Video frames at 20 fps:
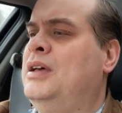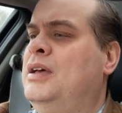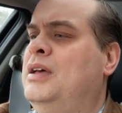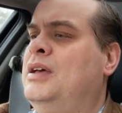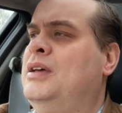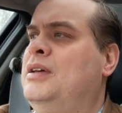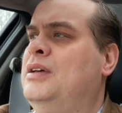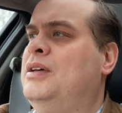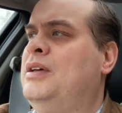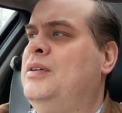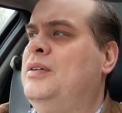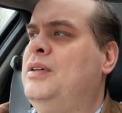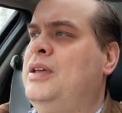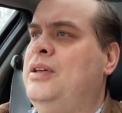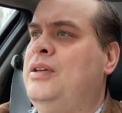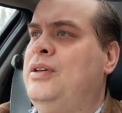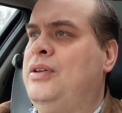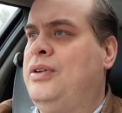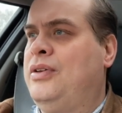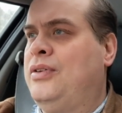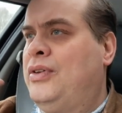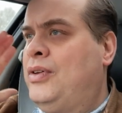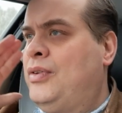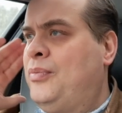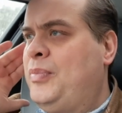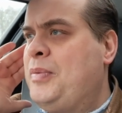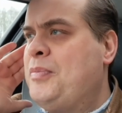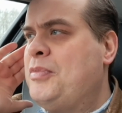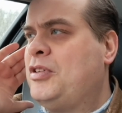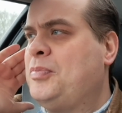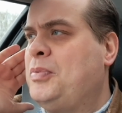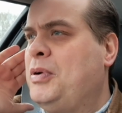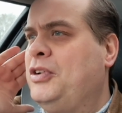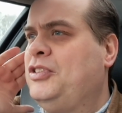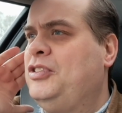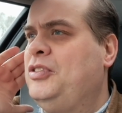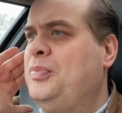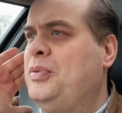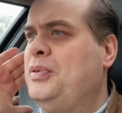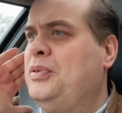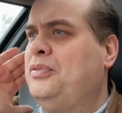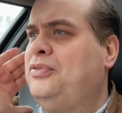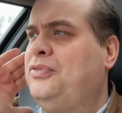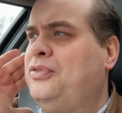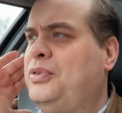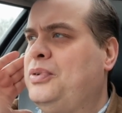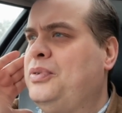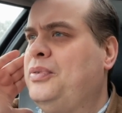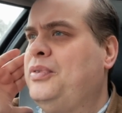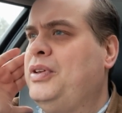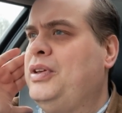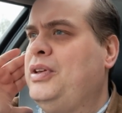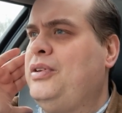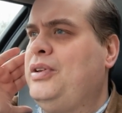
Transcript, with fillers: I, I love driving this car. It's it's wonderful.